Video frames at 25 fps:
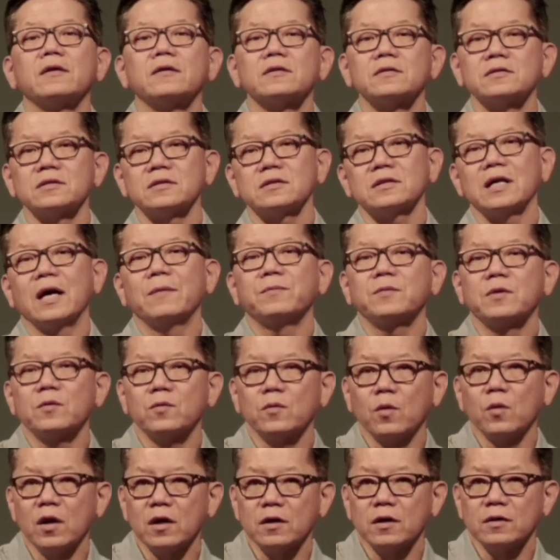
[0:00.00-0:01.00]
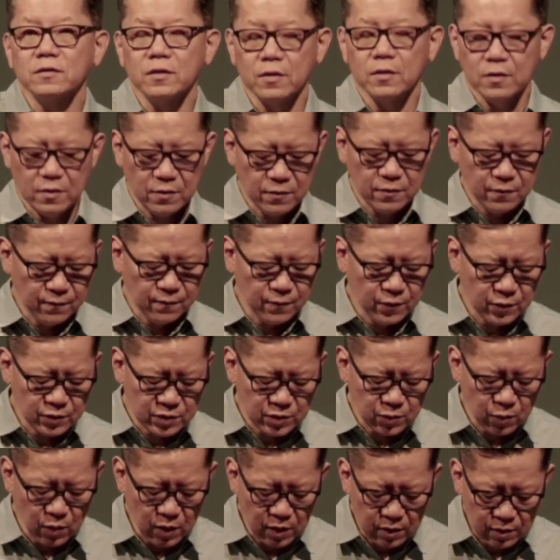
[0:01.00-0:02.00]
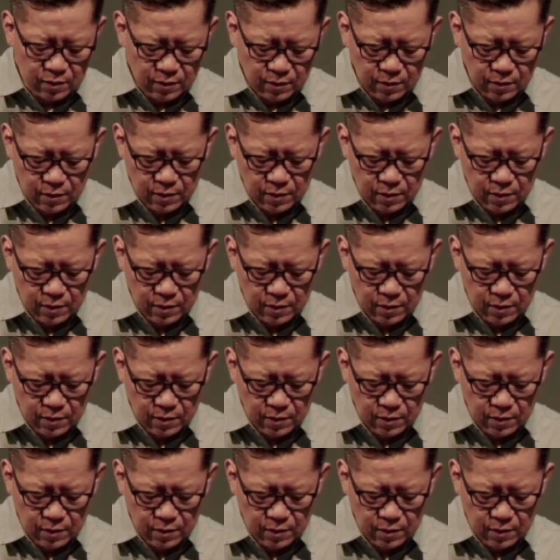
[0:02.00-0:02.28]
chapter 1, verse 1.